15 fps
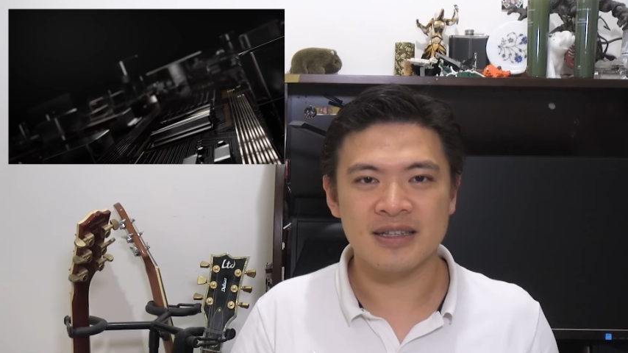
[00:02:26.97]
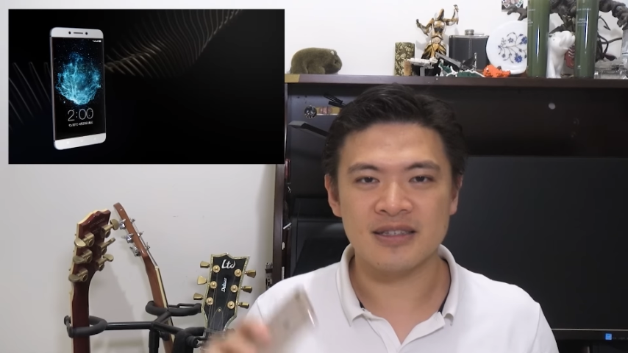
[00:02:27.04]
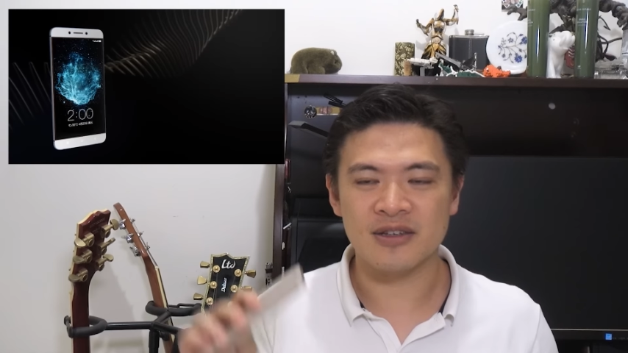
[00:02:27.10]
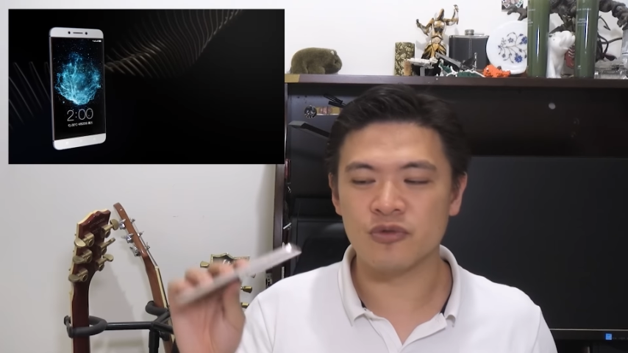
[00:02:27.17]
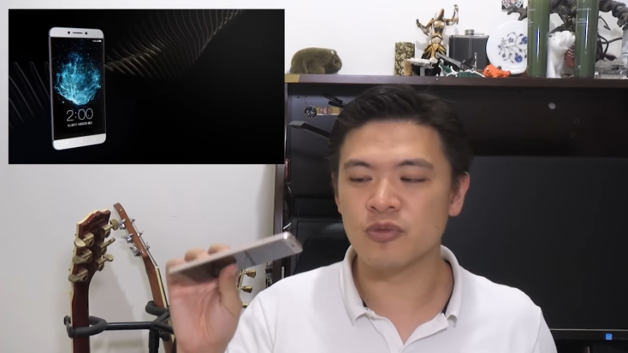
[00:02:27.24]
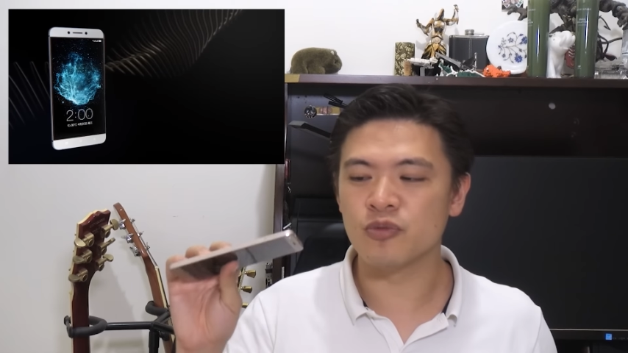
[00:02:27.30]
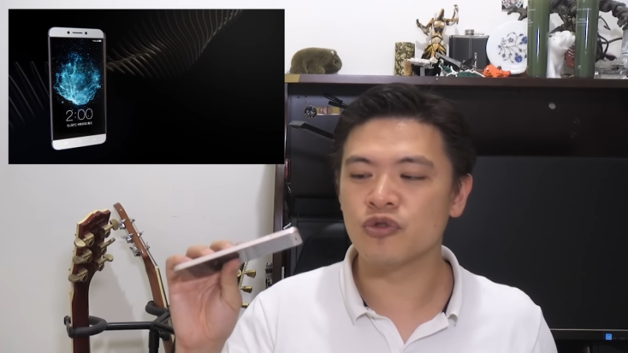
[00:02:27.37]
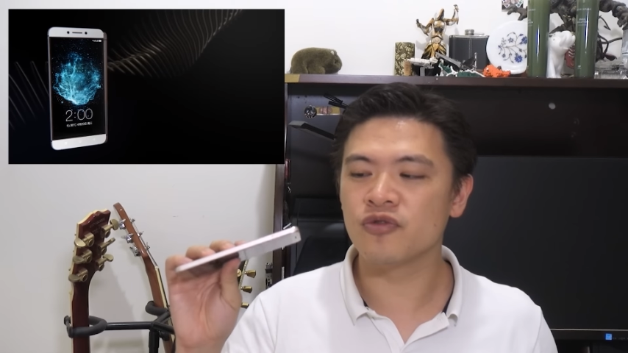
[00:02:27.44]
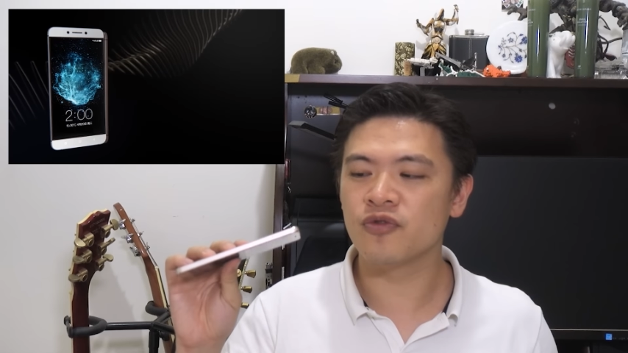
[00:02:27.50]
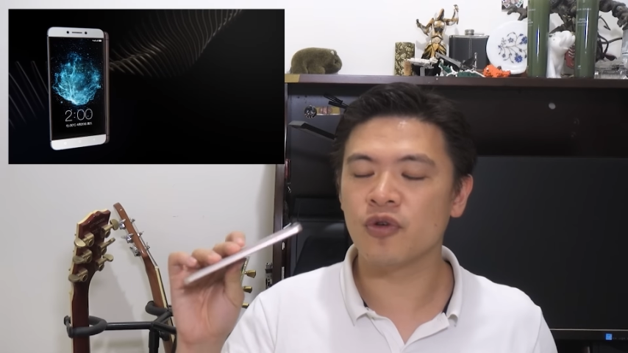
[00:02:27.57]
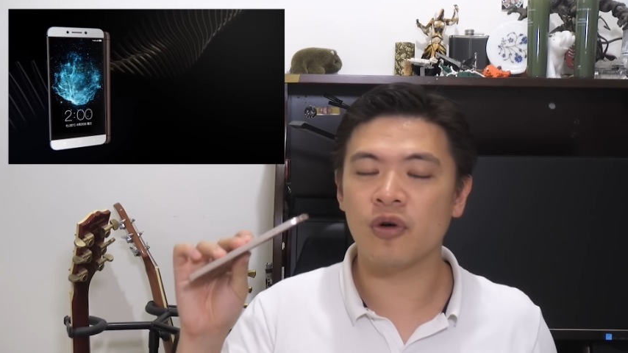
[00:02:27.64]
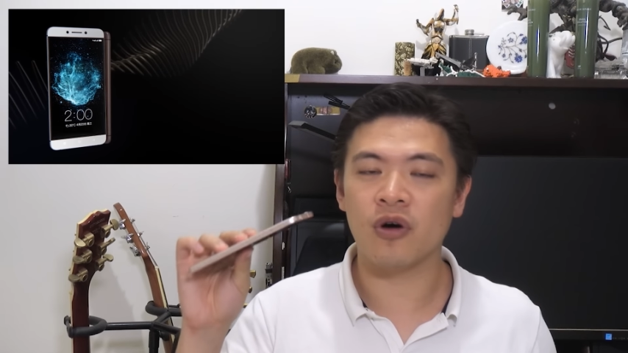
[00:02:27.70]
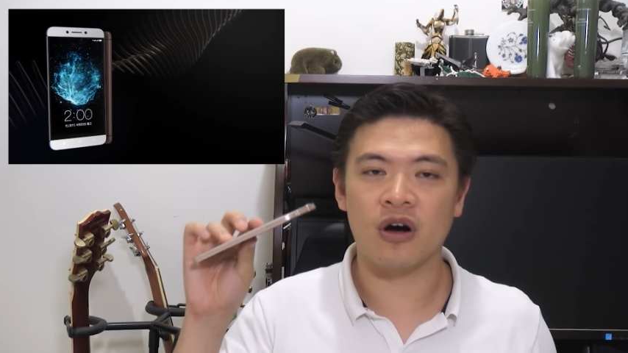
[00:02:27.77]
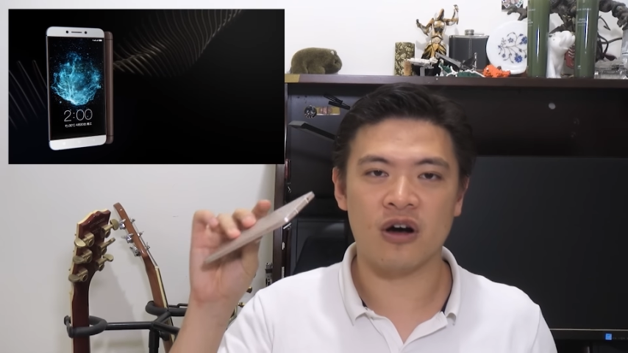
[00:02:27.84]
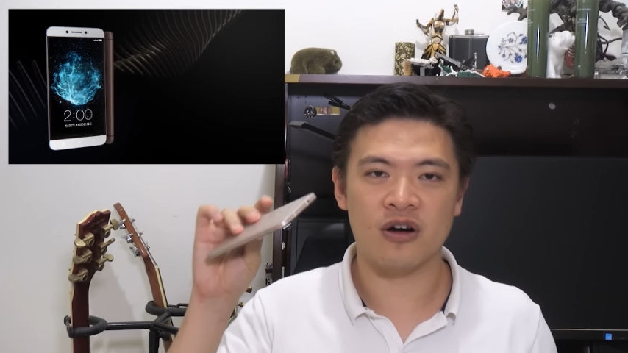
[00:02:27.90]
the
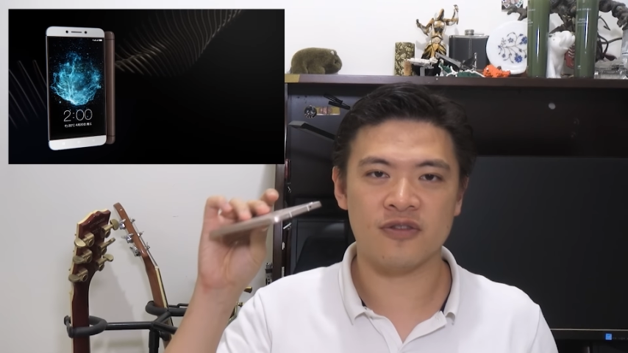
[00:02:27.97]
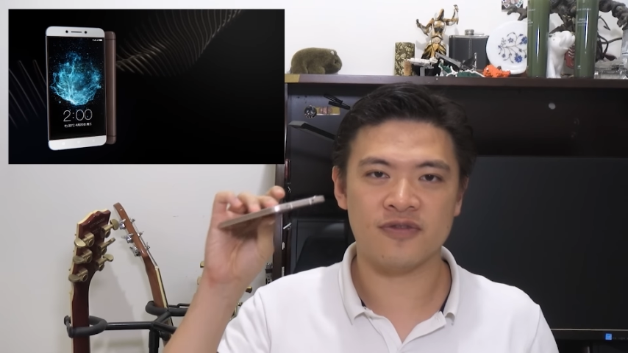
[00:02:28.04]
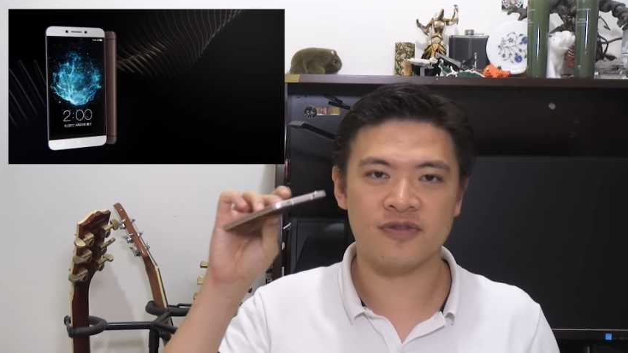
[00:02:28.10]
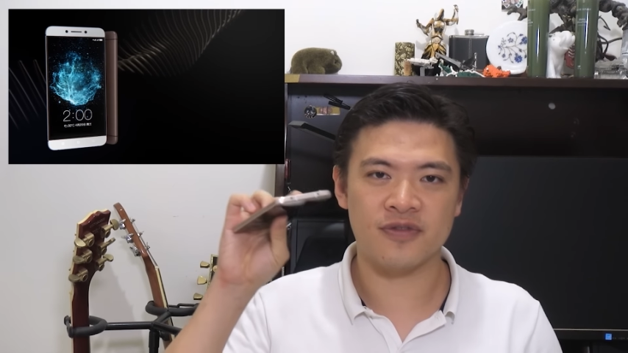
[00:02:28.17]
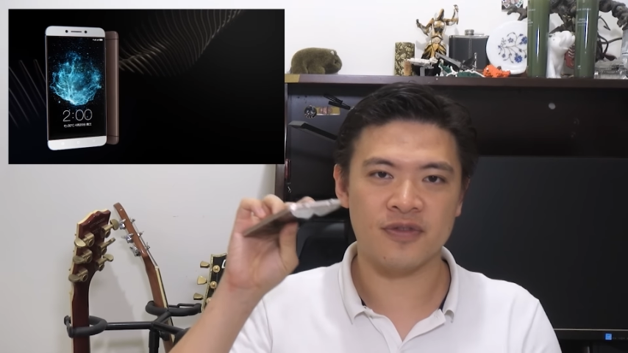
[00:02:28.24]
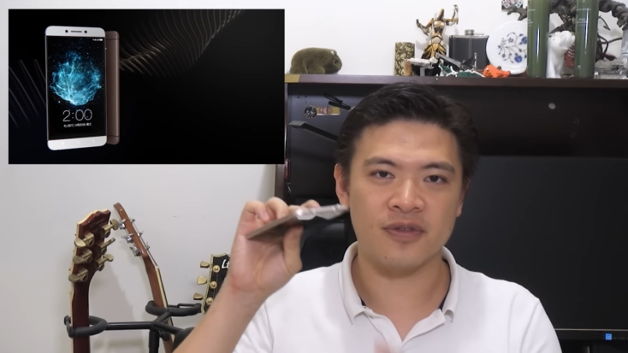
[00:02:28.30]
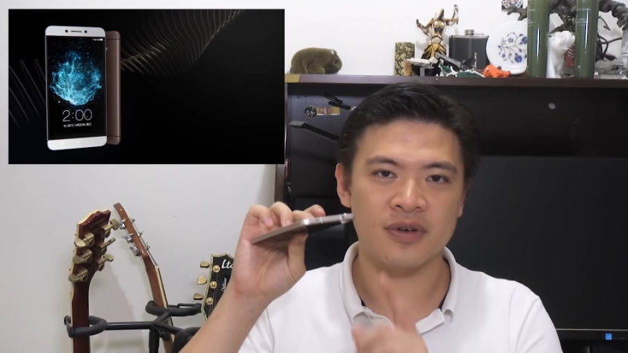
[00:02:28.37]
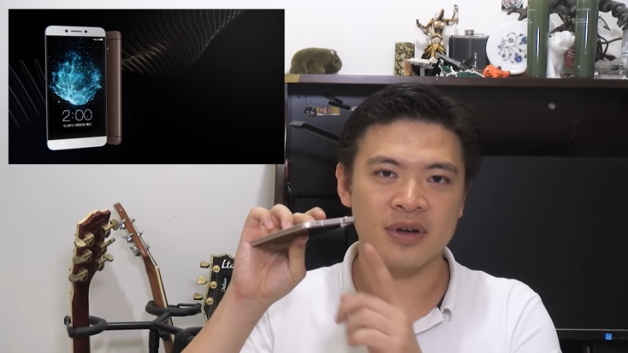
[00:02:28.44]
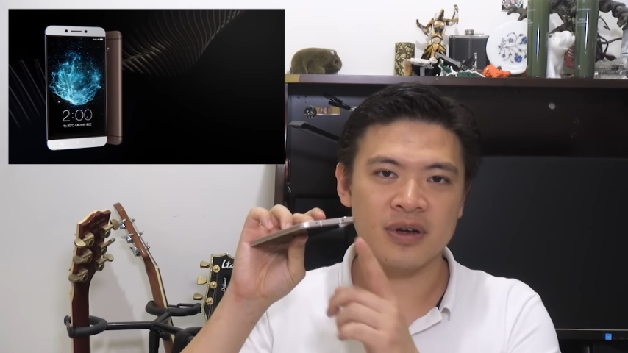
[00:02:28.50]
removal of